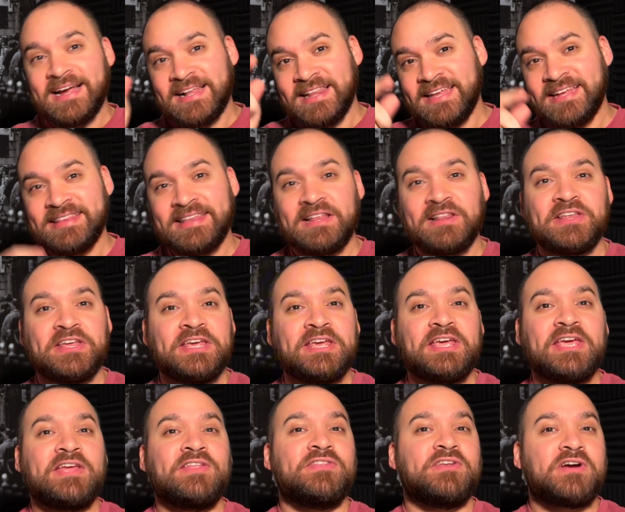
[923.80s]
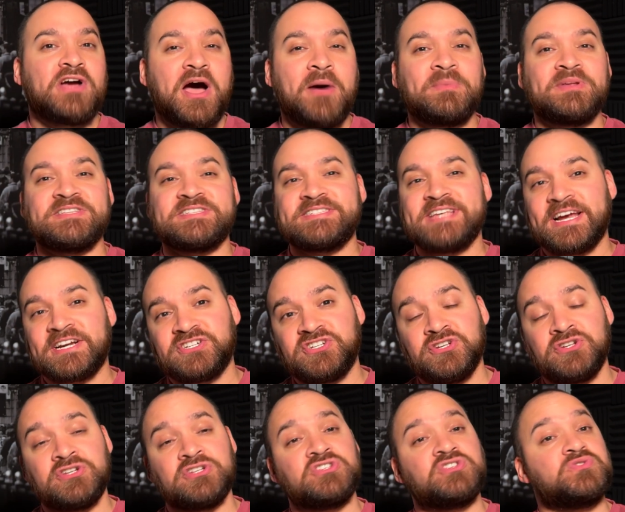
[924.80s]
Click the link in the comment
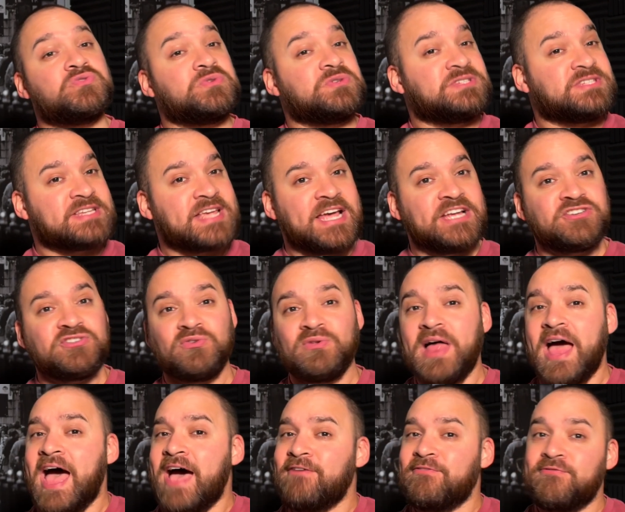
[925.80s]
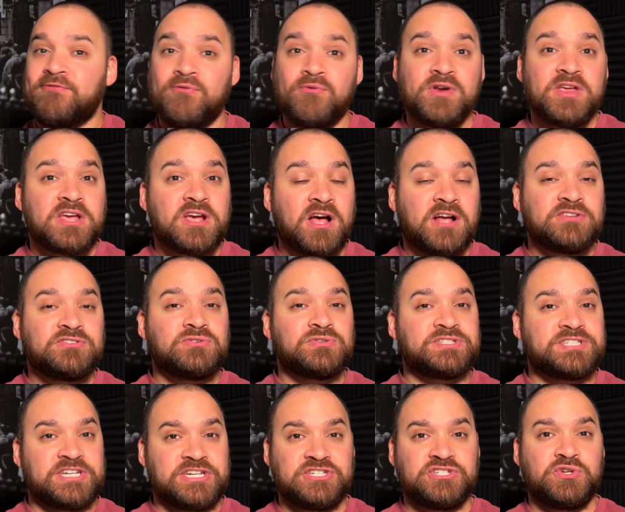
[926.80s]
section to schedule a free
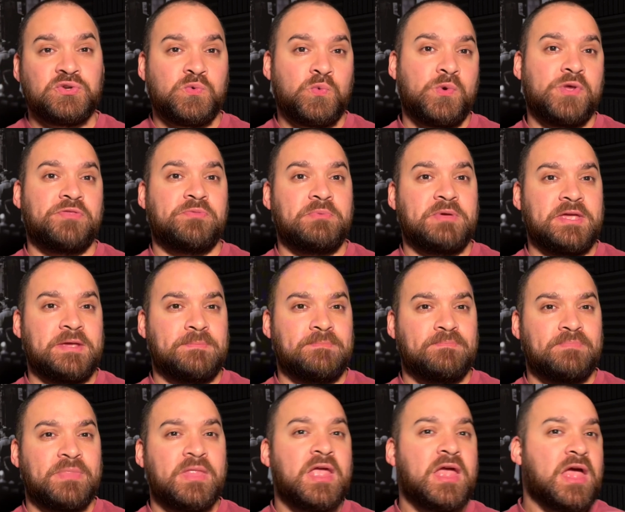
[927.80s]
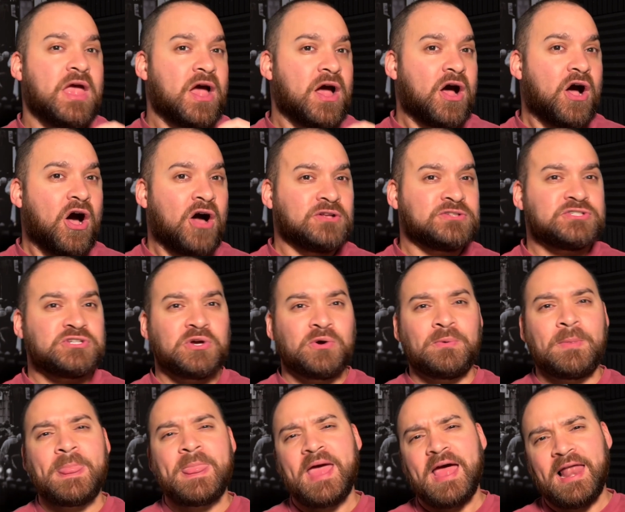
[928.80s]
consultation with me.
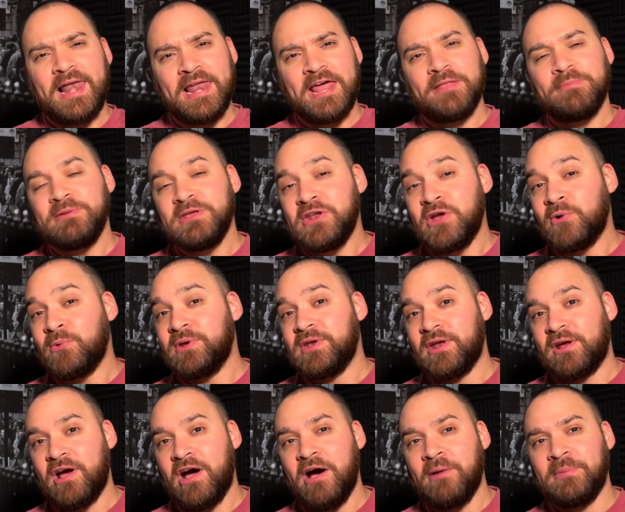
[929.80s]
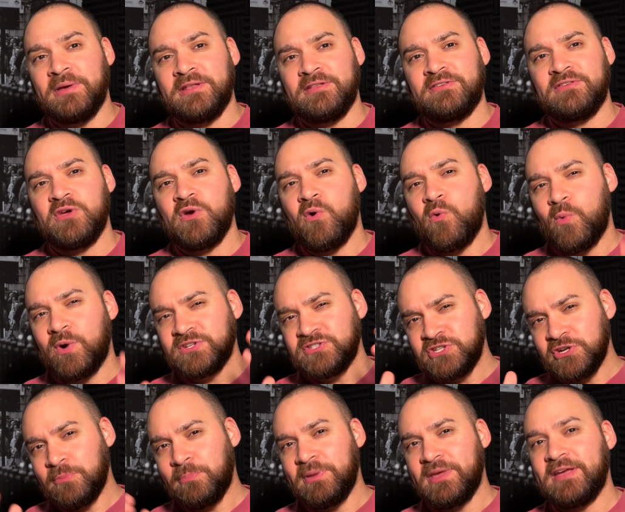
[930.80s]
Also, let me know in the comments
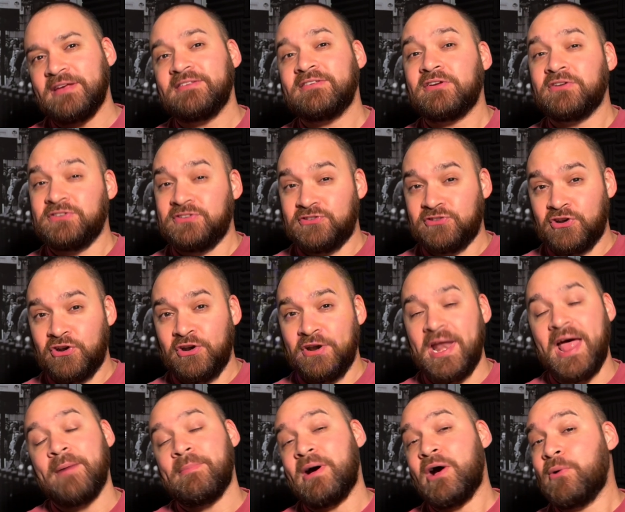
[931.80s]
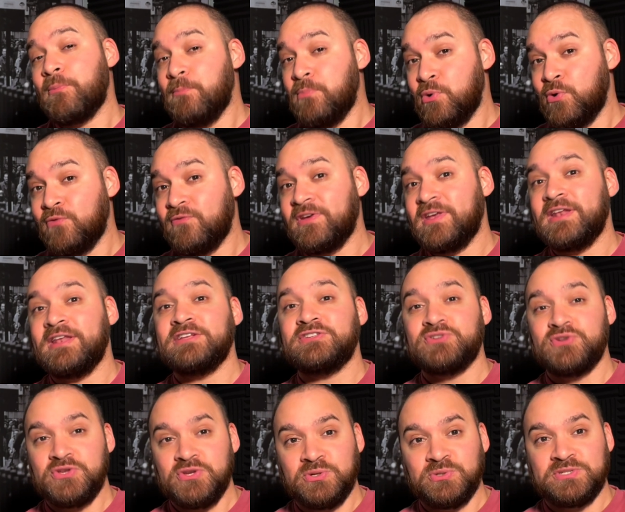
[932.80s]
what's your biggest concern about moving
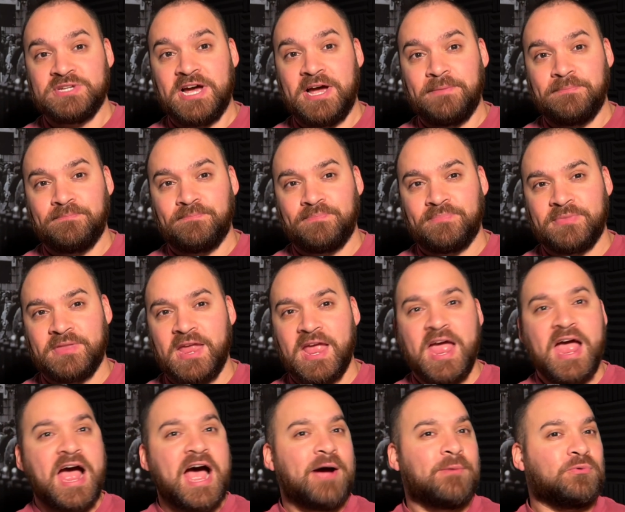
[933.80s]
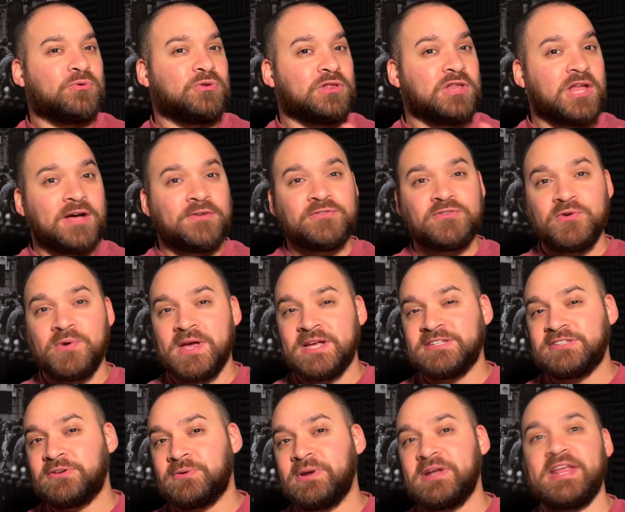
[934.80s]
to Utah. I would love to
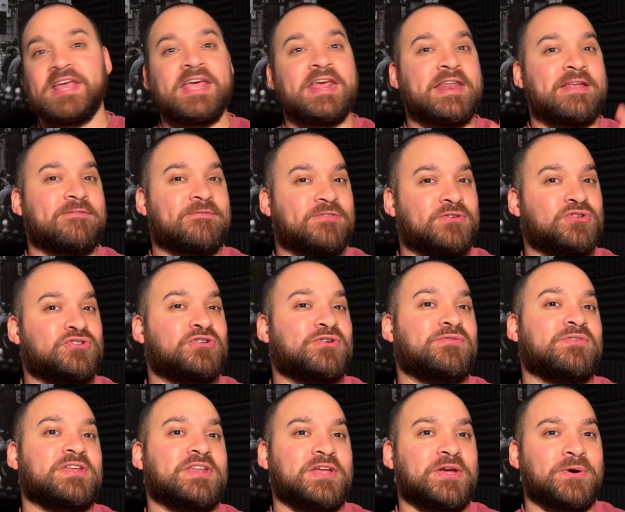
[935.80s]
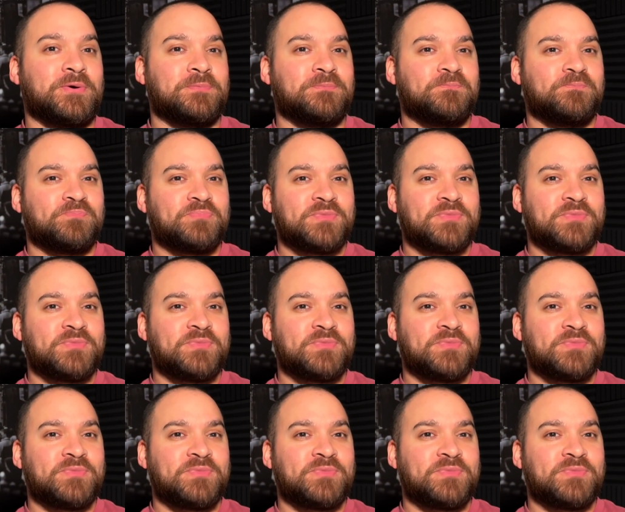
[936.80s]
answer it in a future video.